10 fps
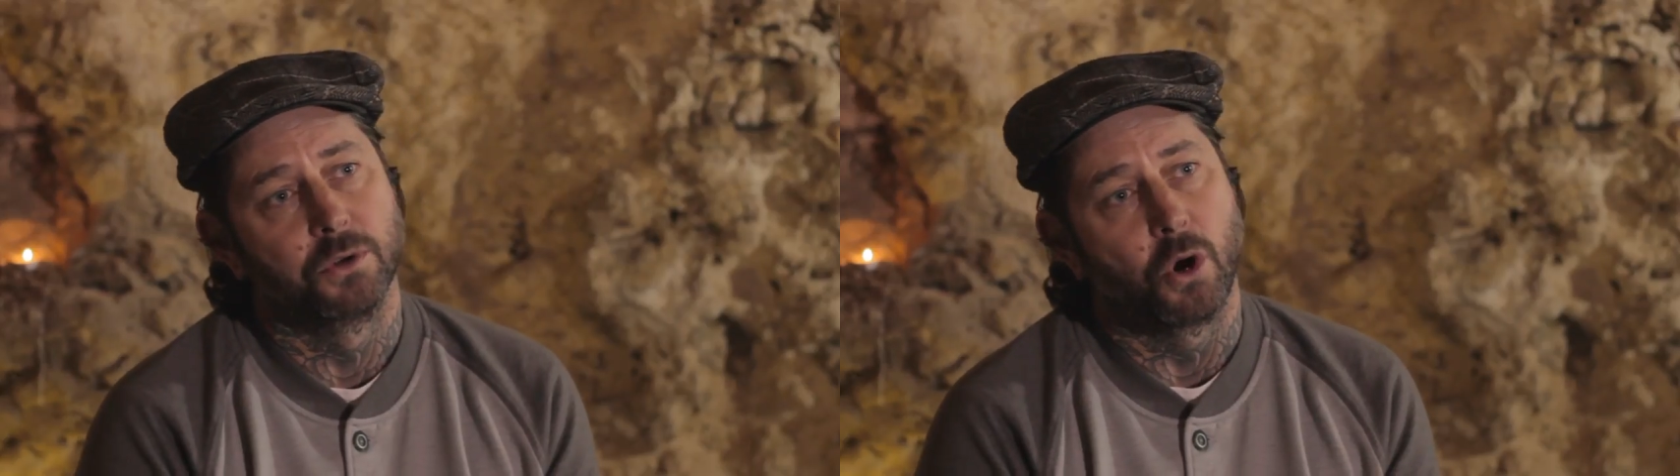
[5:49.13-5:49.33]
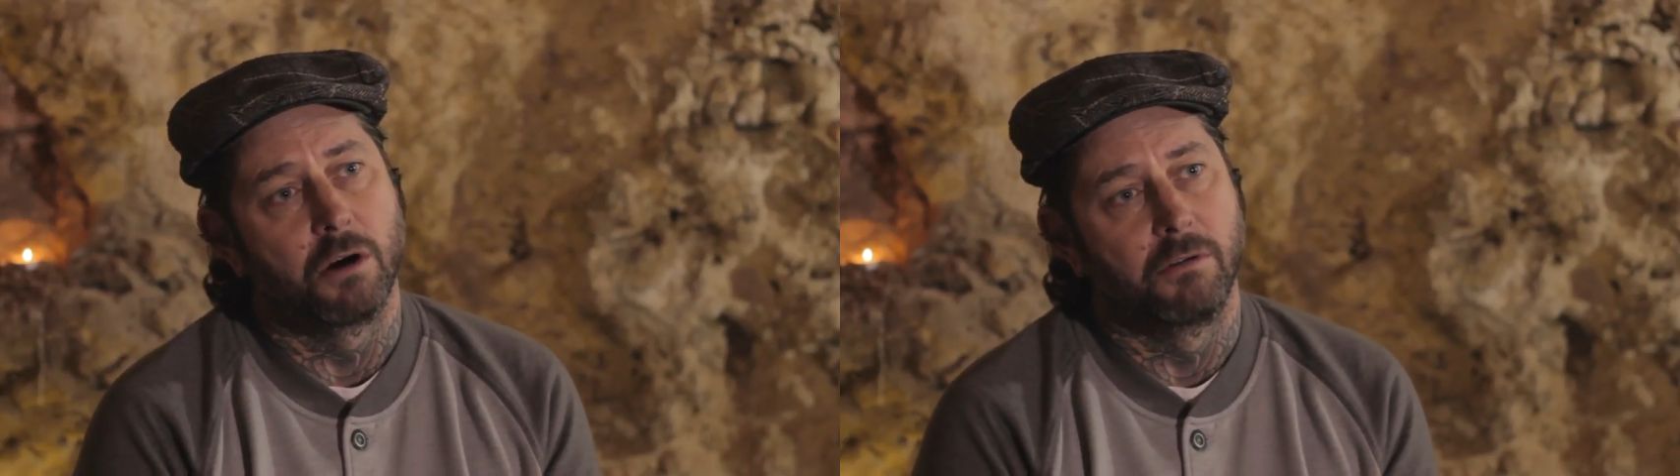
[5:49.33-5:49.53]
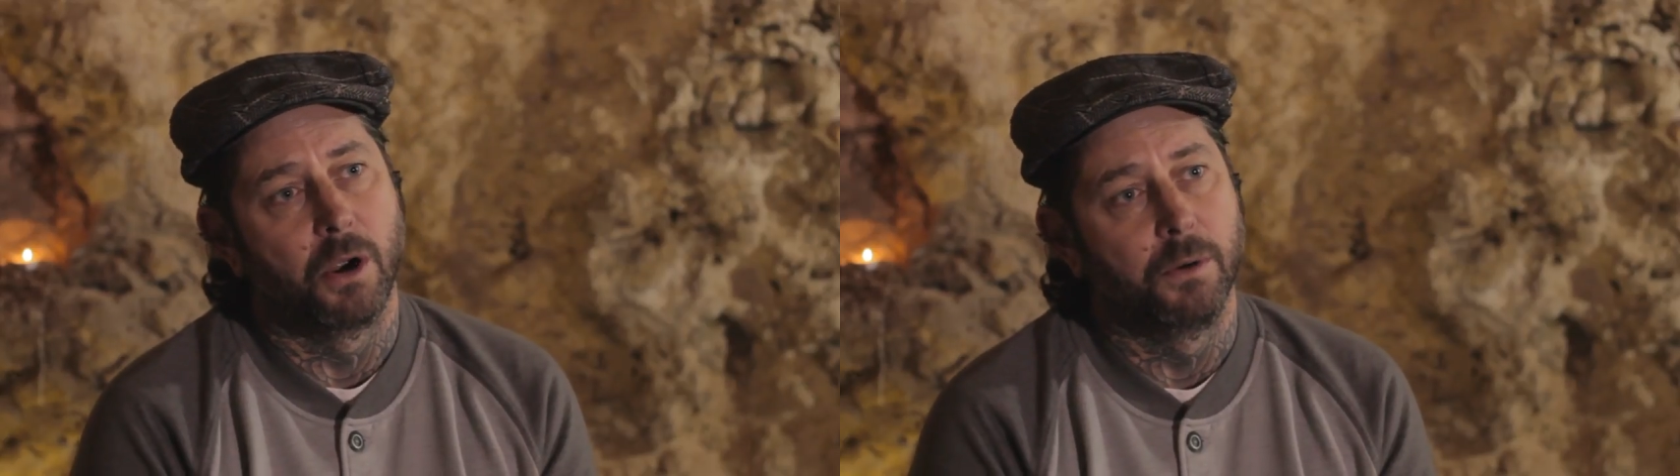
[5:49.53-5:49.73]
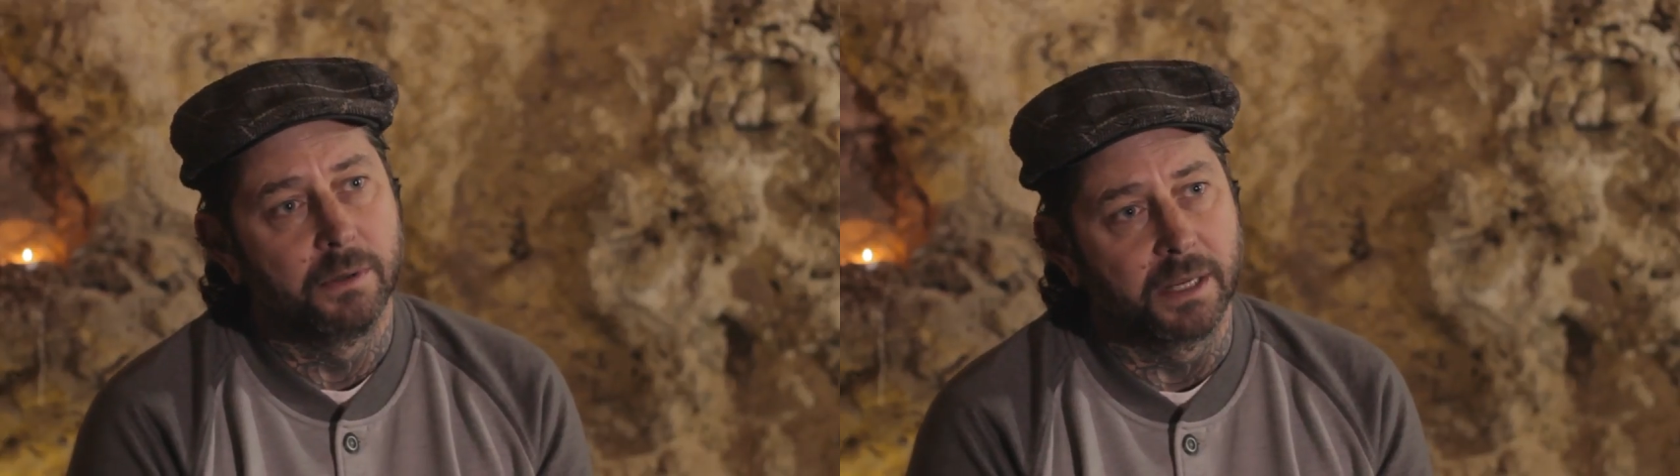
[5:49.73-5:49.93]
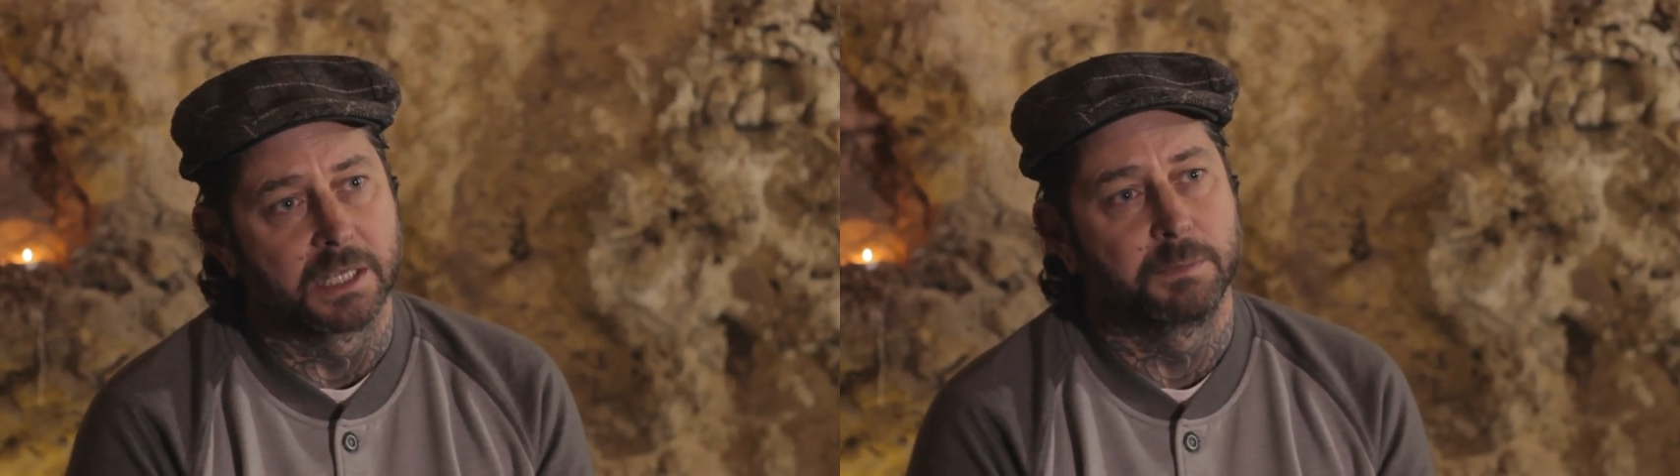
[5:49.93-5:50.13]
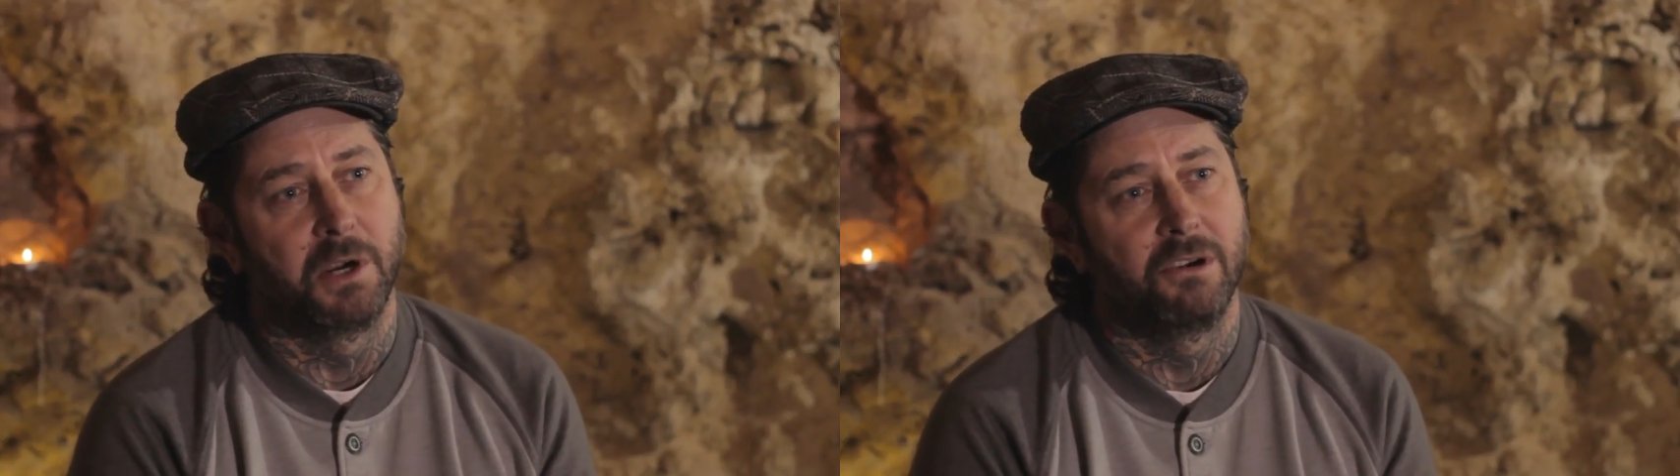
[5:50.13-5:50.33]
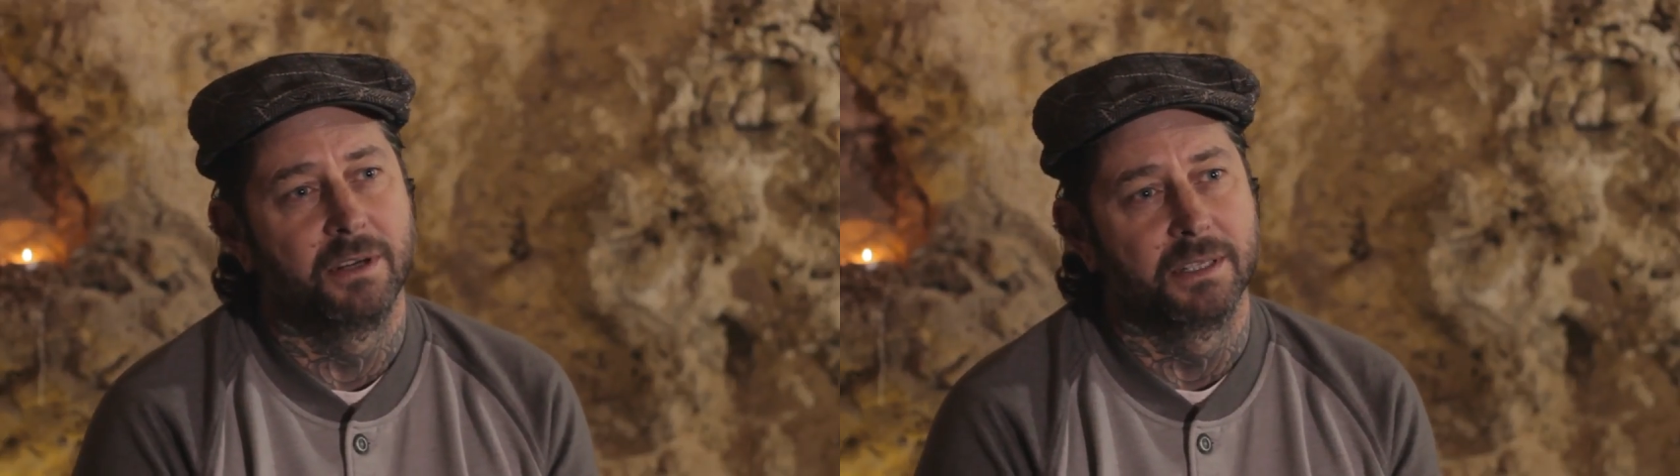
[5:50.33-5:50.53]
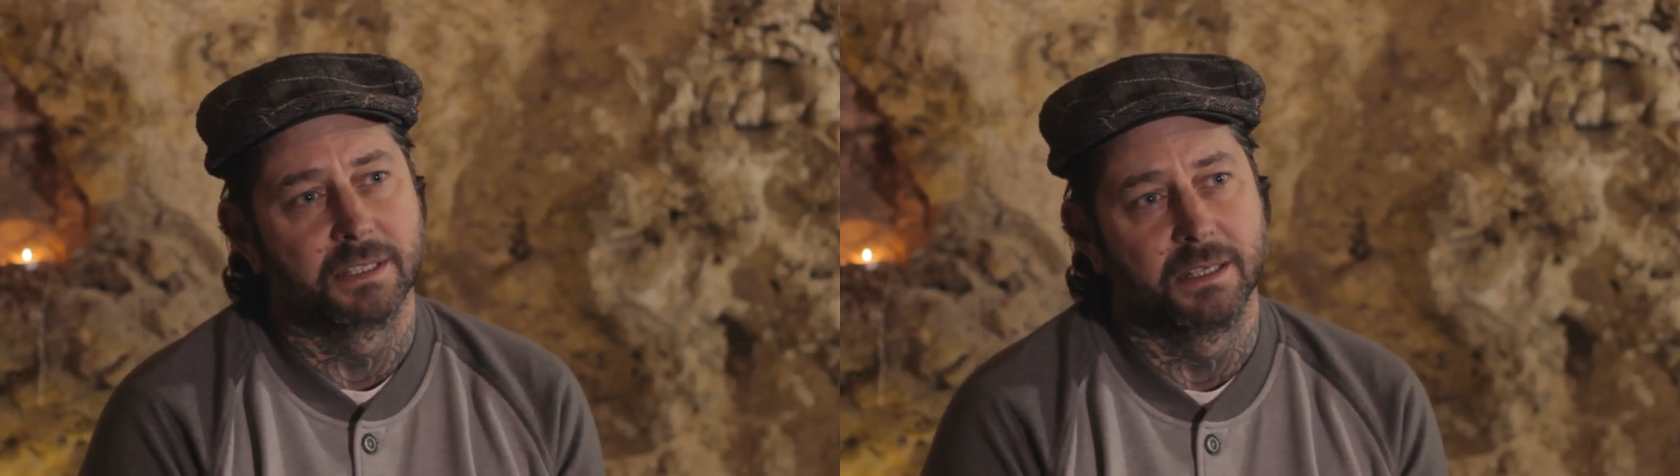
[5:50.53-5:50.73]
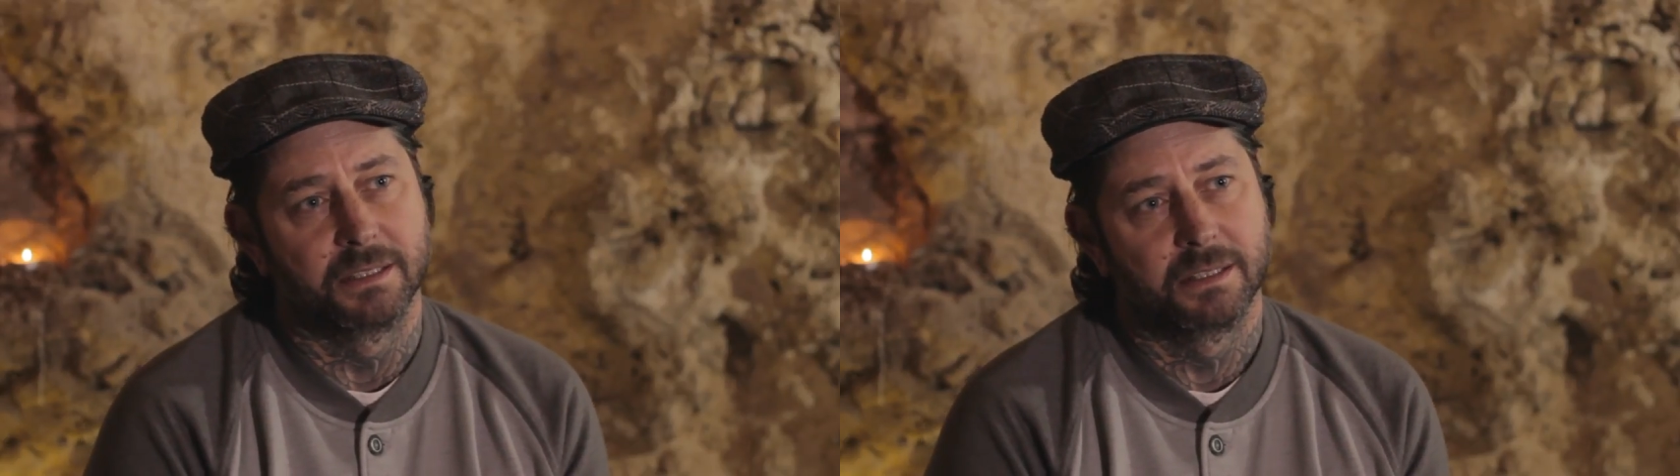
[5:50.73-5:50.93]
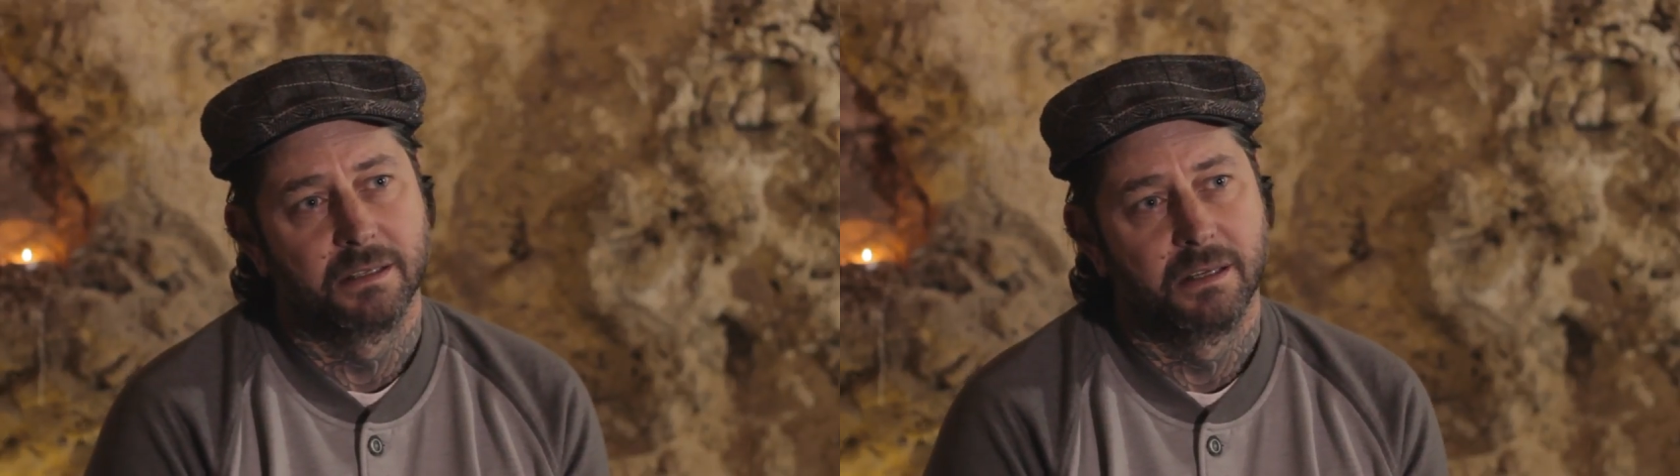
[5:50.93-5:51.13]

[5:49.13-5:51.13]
not our own experiences.